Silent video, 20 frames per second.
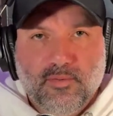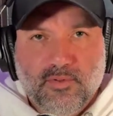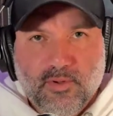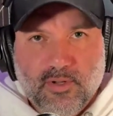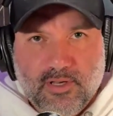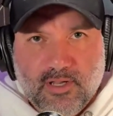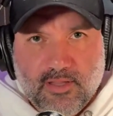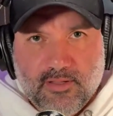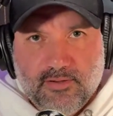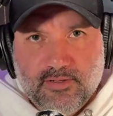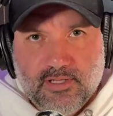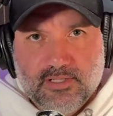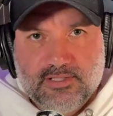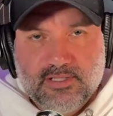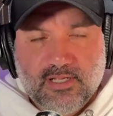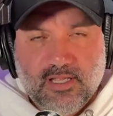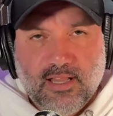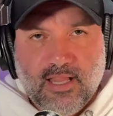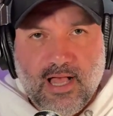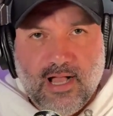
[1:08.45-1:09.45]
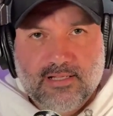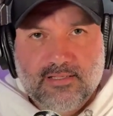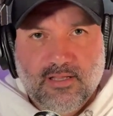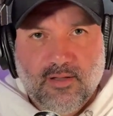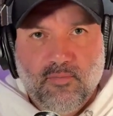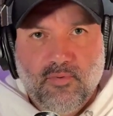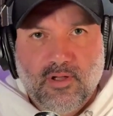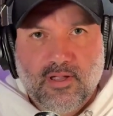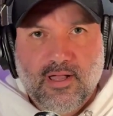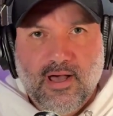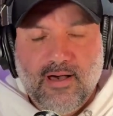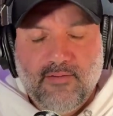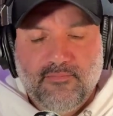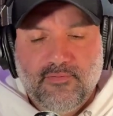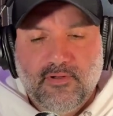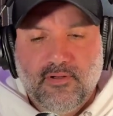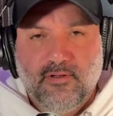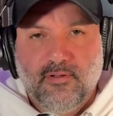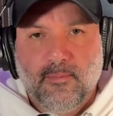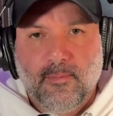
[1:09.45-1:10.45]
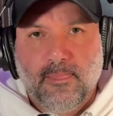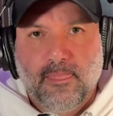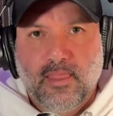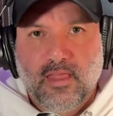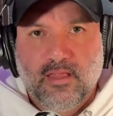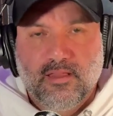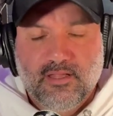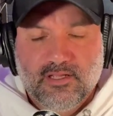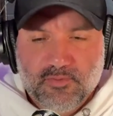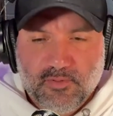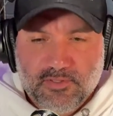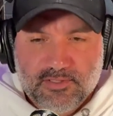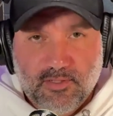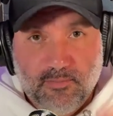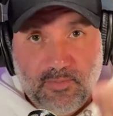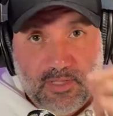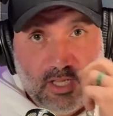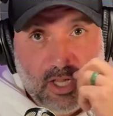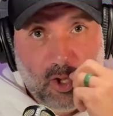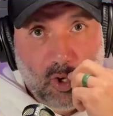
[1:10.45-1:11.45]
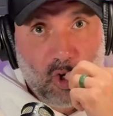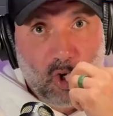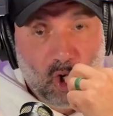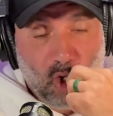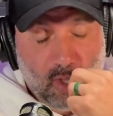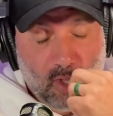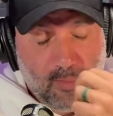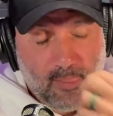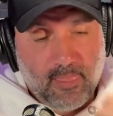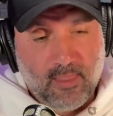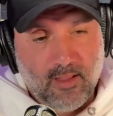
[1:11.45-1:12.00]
to another edition of Locked Up with Copville. This one's going to be local.